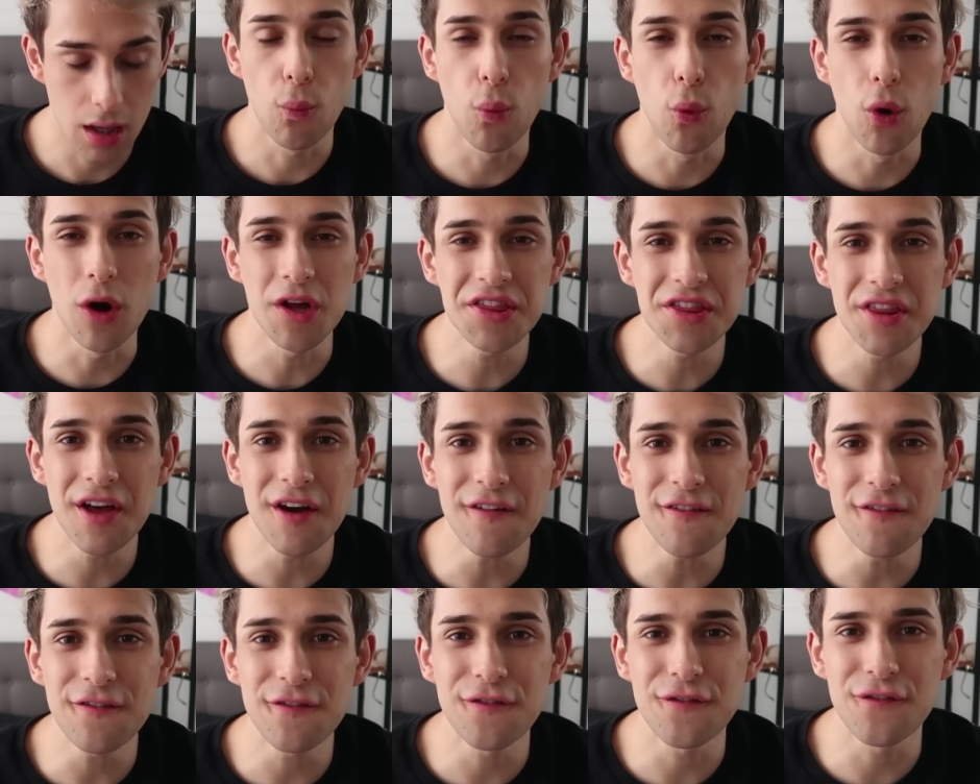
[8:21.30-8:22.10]
What
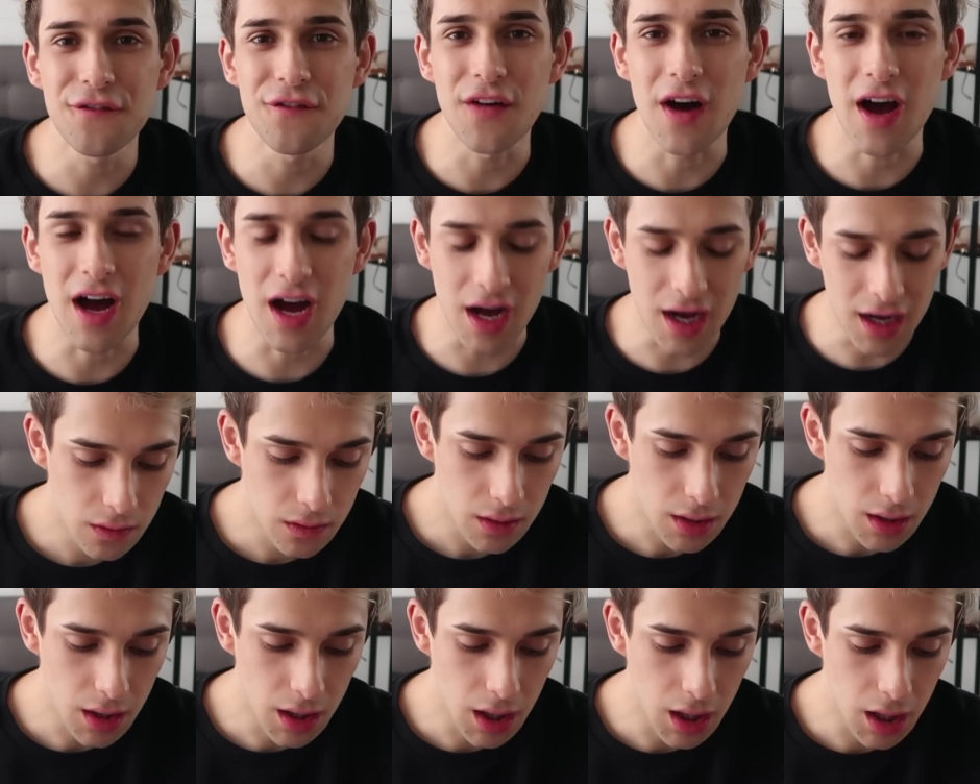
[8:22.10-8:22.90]
the fuck?
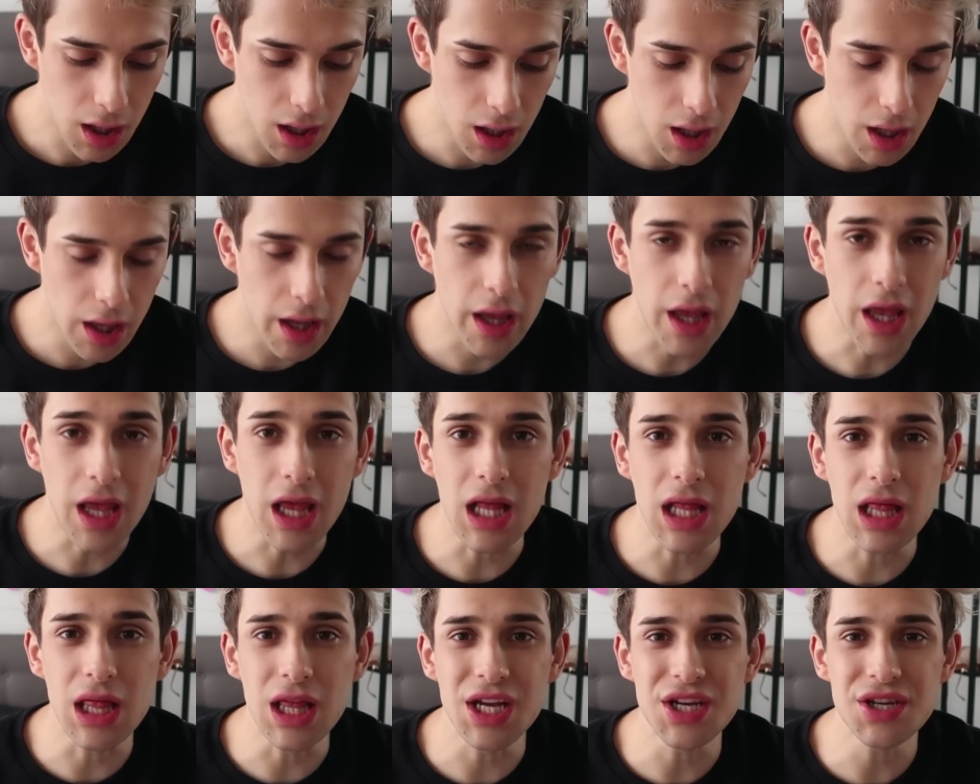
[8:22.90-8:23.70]

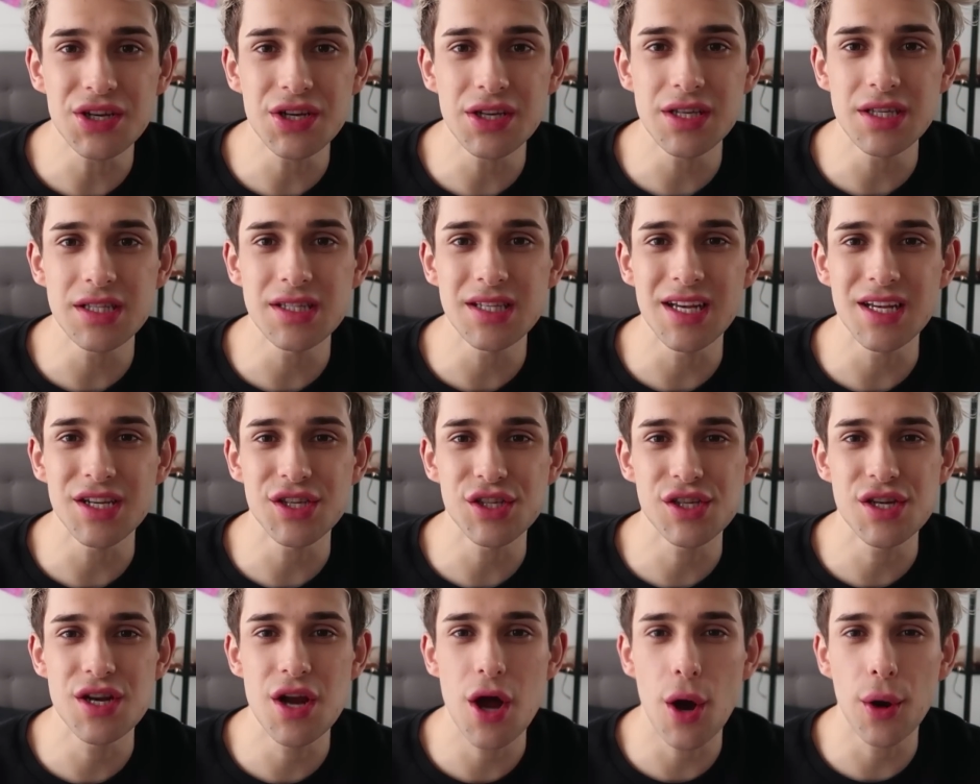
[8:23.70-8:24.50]
He literally
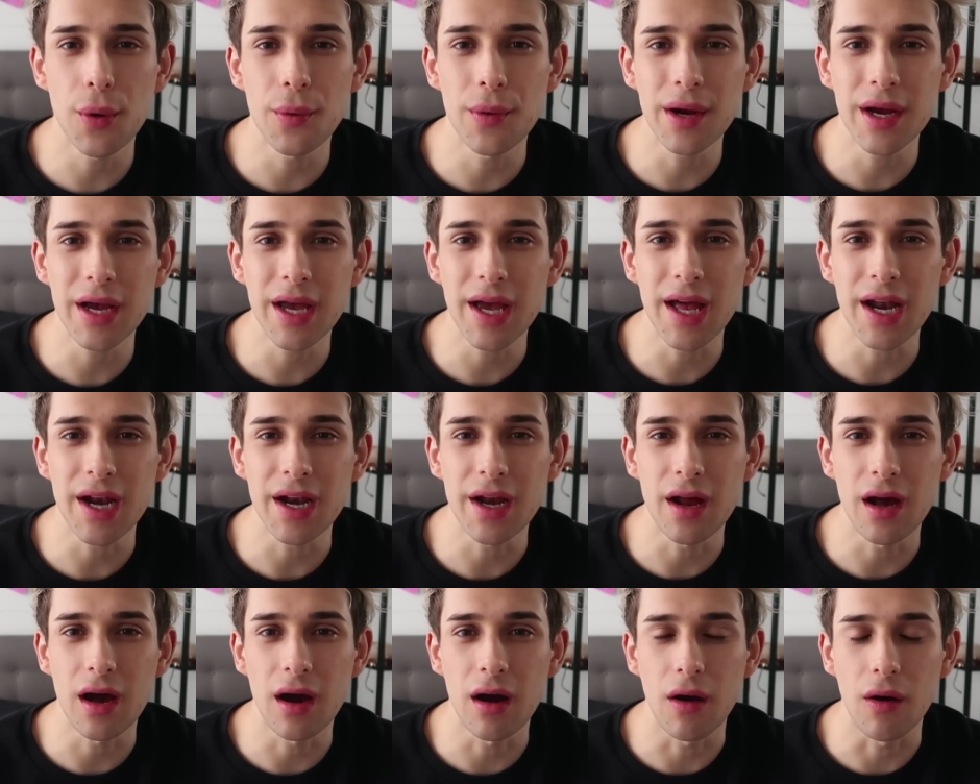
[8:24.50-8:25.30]
said, no one
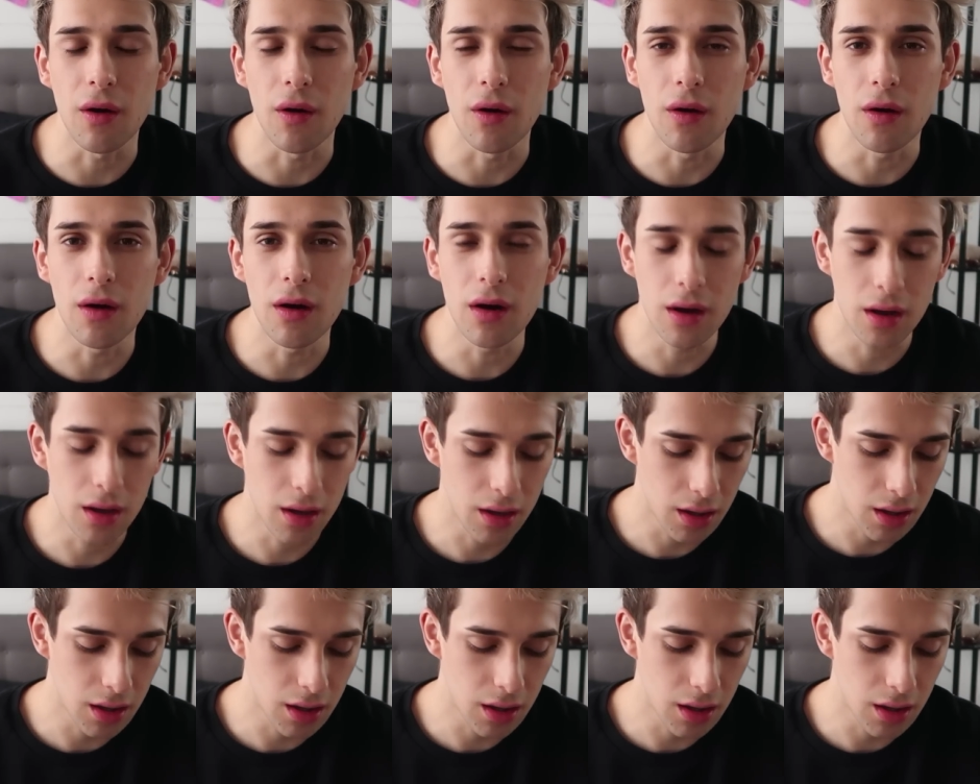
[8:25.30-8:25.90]
can know.